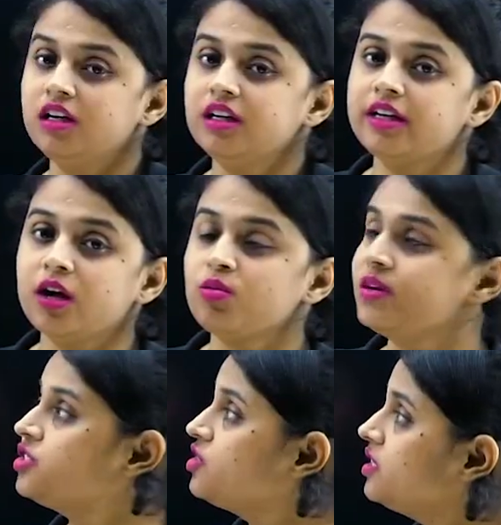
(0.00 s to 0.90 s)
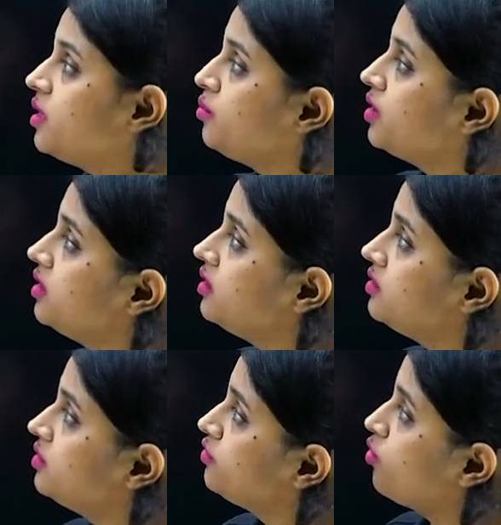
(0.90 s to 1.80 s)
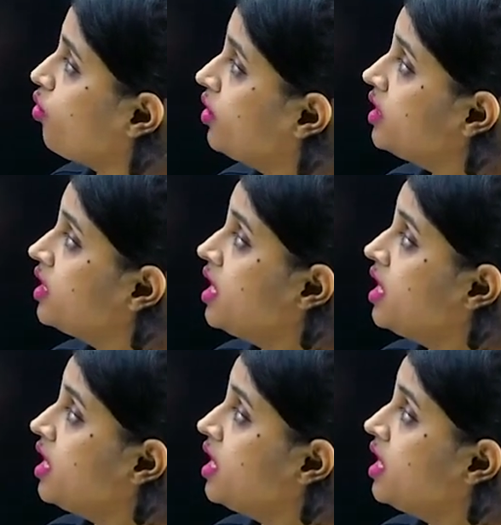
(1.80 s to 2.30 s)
Now, question number four.